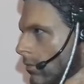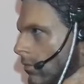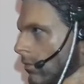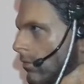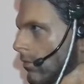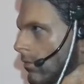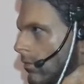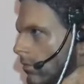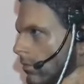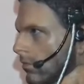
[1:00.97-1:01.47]

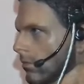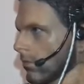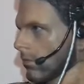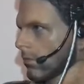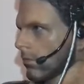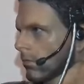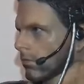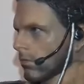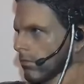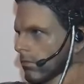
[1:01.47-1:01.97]
so uh,
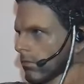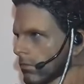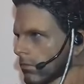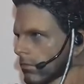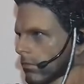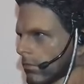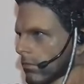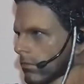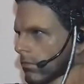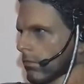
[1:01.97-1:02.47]
yeah,
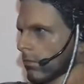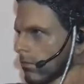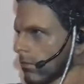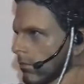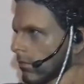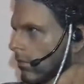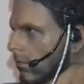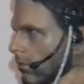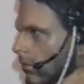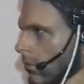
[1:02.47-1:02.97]

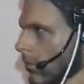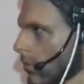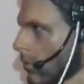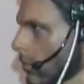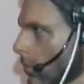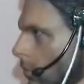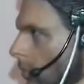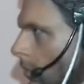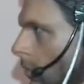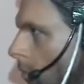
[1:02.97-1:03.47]

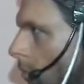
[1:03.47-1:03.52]
took a bit